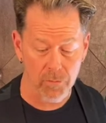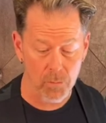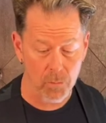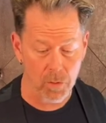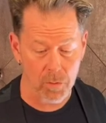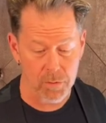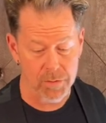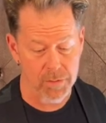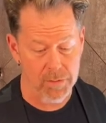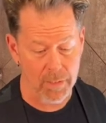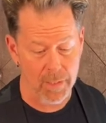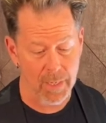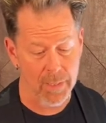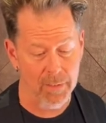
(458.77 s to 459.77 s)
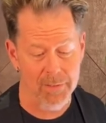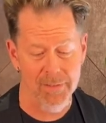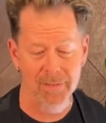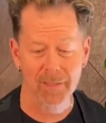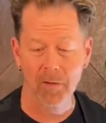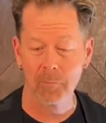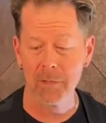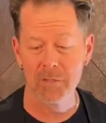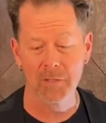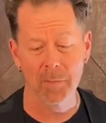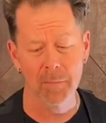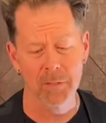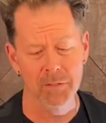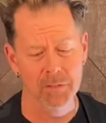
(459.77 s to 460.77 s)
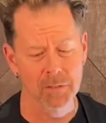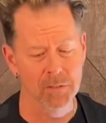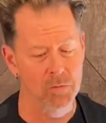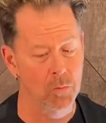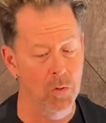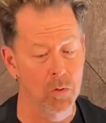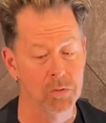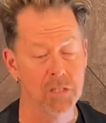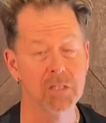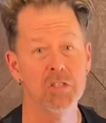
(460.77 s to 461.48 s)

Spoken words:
roses. And I mentioned this rose is